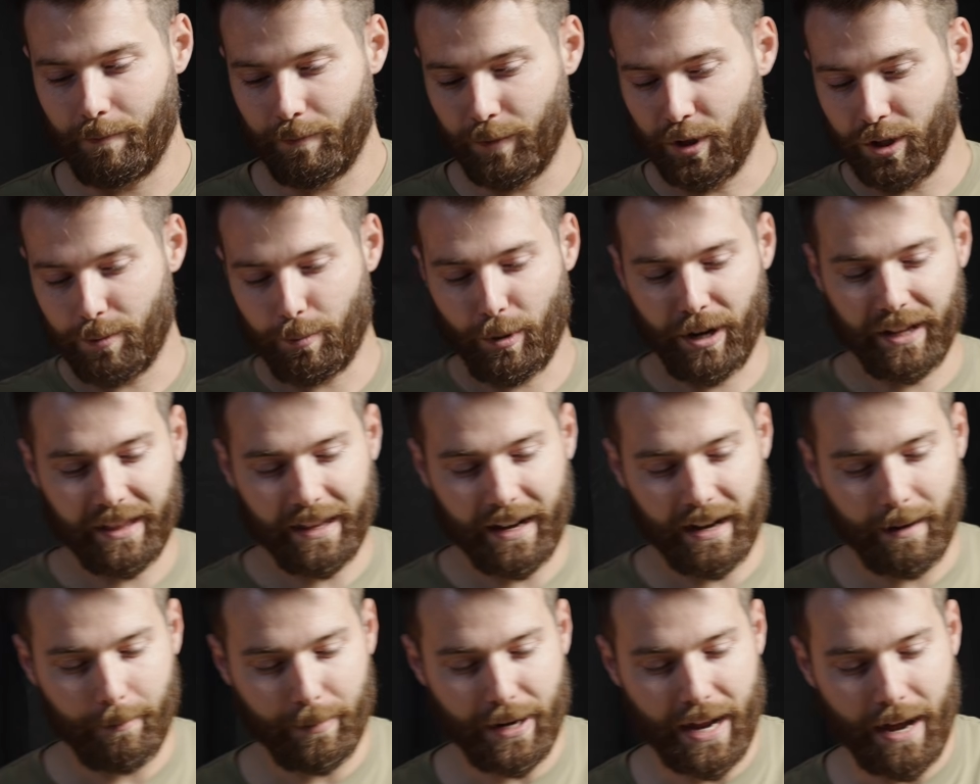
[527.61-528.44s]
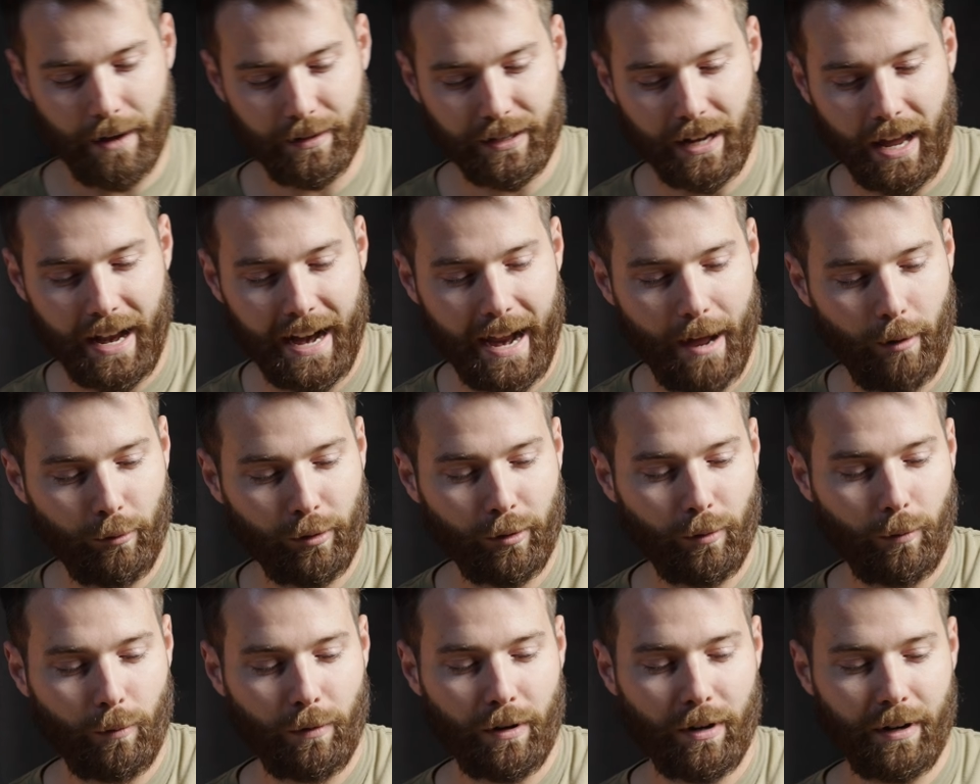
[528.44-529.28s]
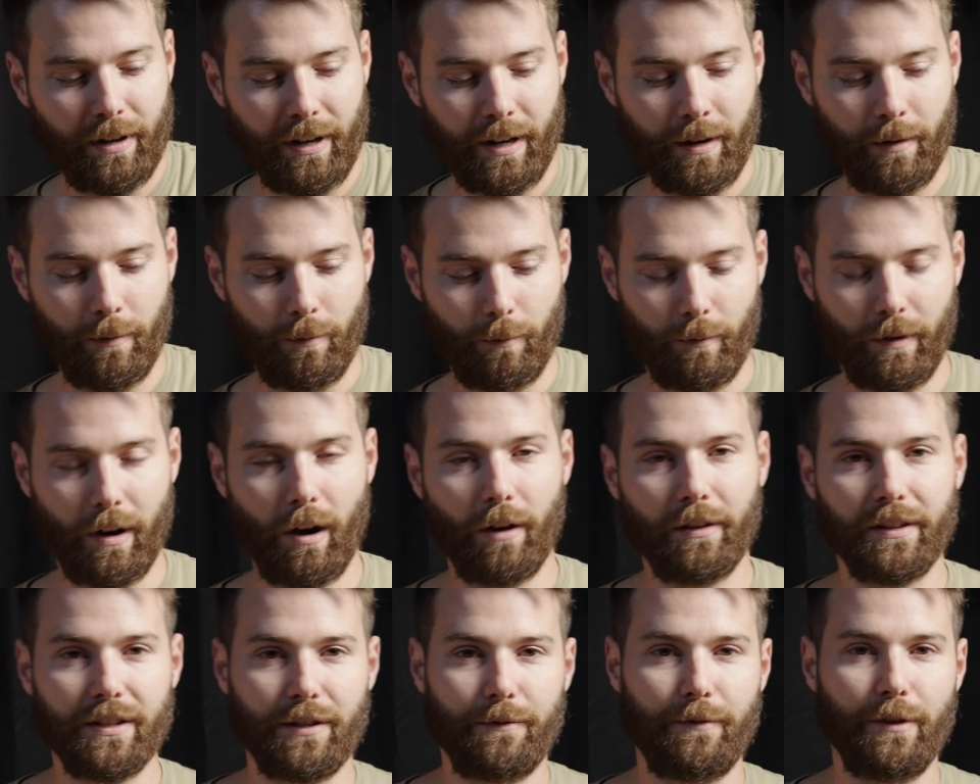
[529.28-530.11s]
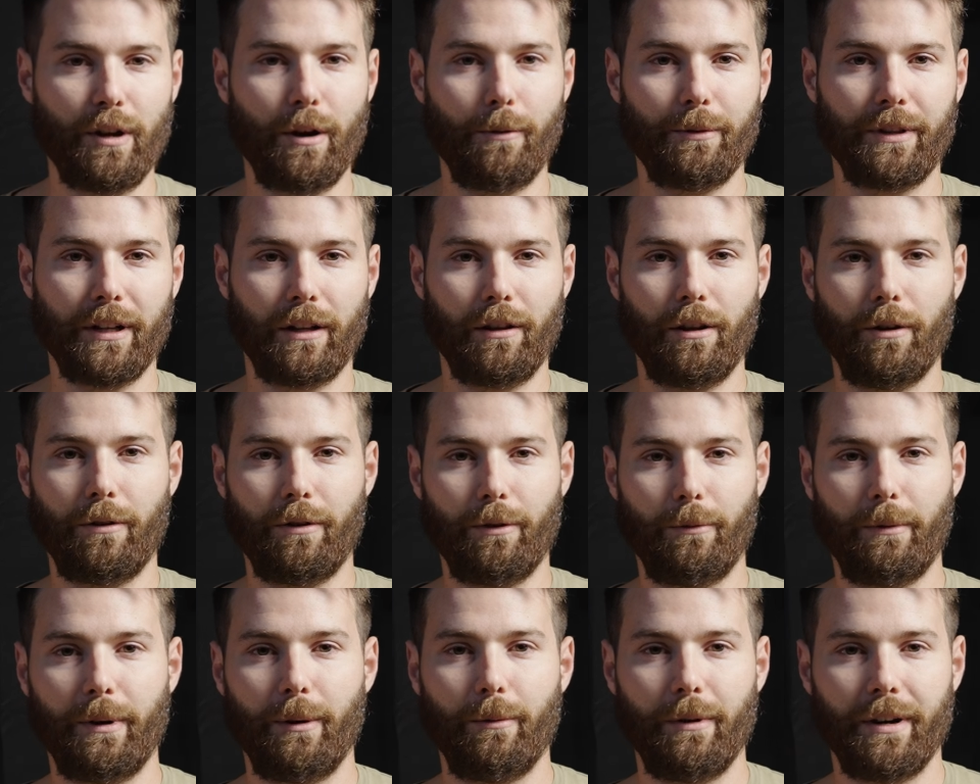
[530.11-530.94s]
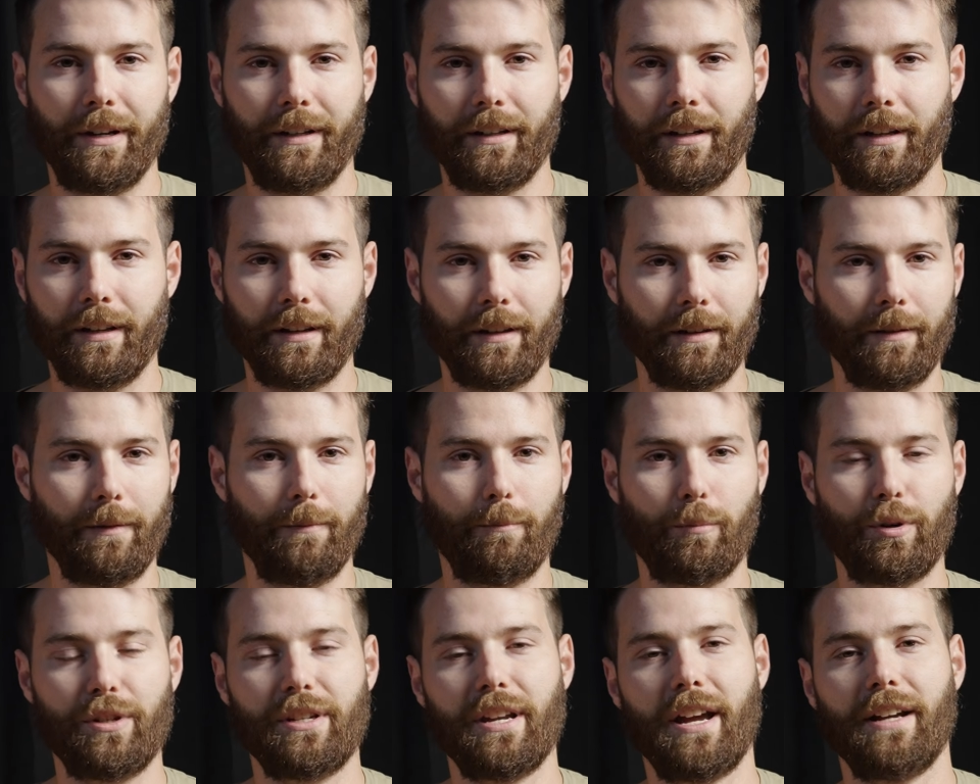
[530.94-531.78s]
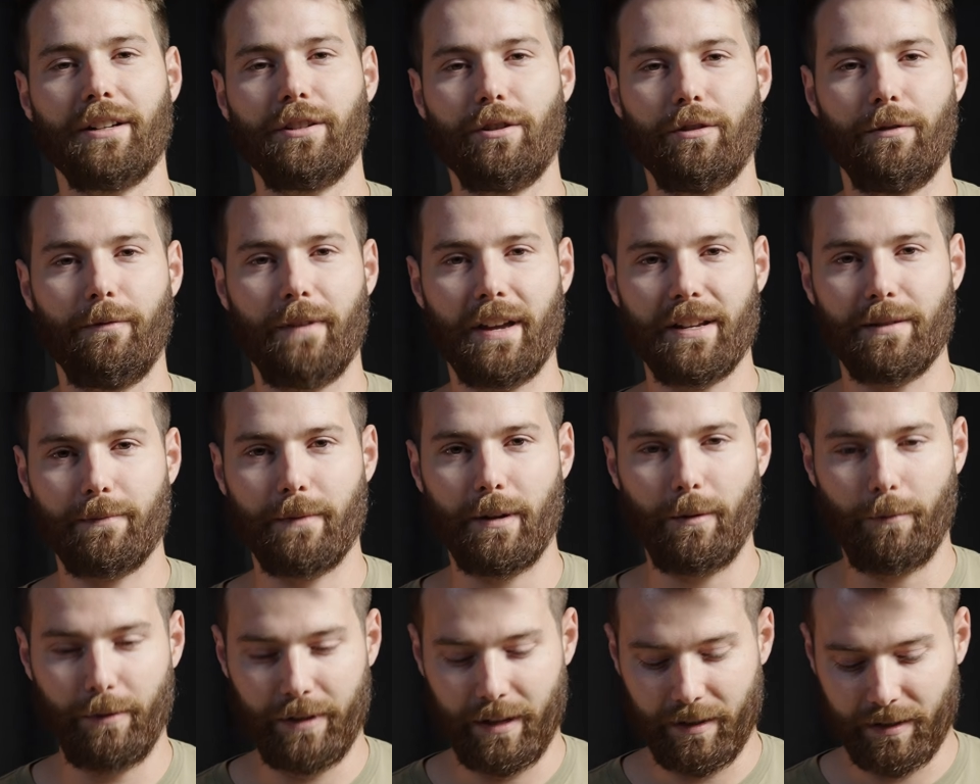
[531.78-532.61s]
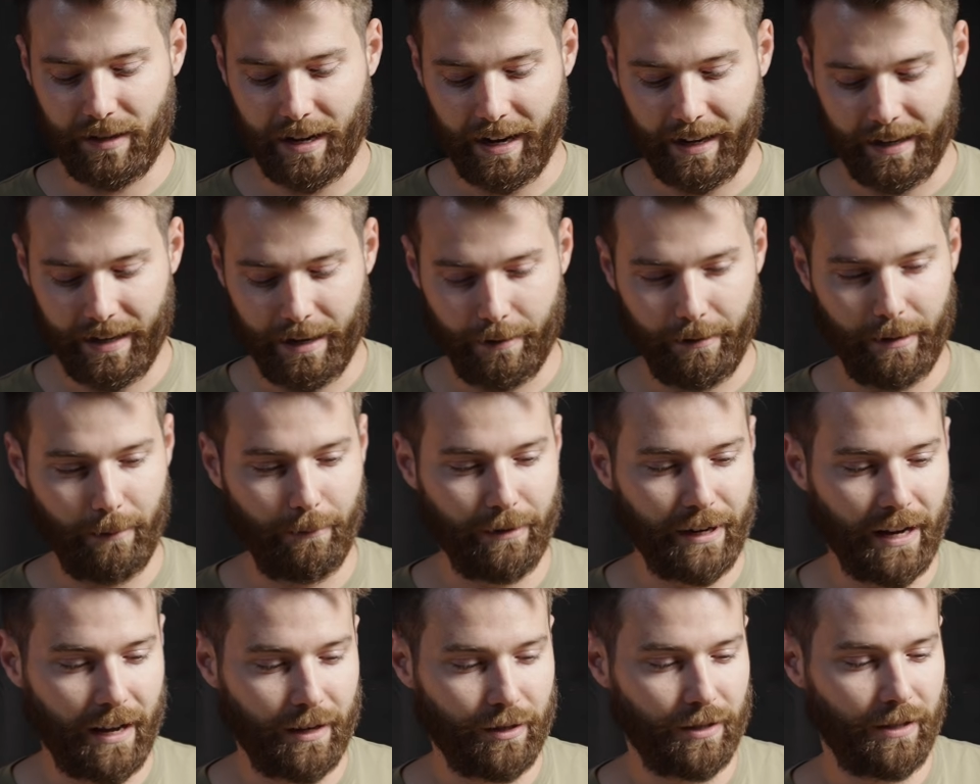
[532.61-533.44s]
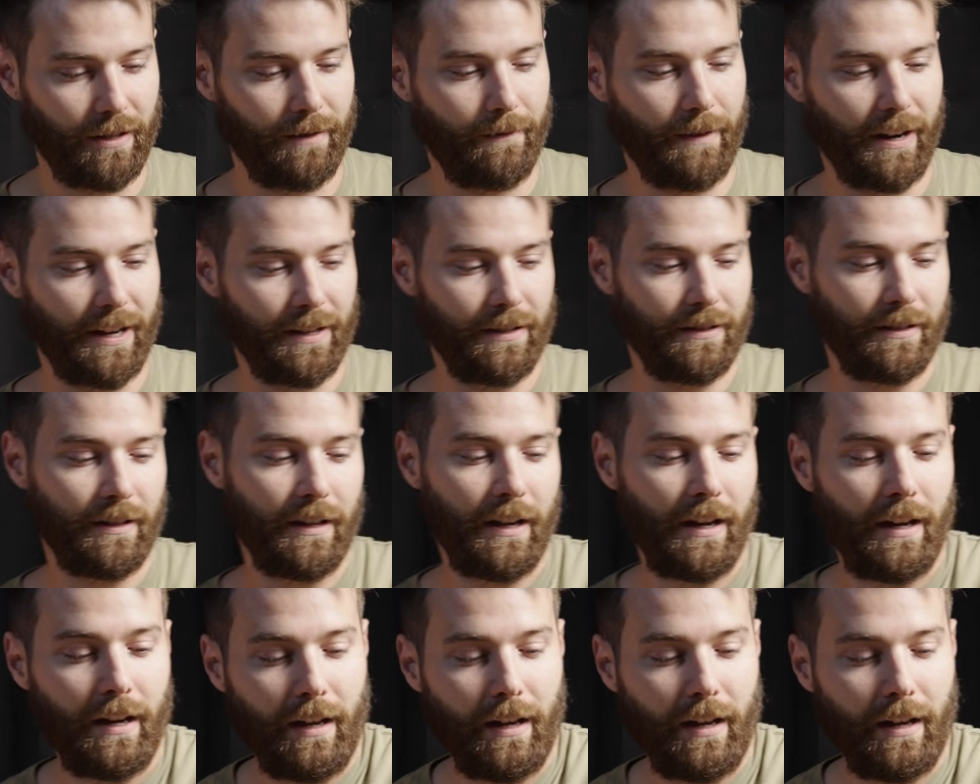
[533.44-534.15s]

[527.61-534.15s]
just bringing that up now, it's kind of out of order. Regardless if you go with the clone or the real one, protect your investment with the secondary retention device.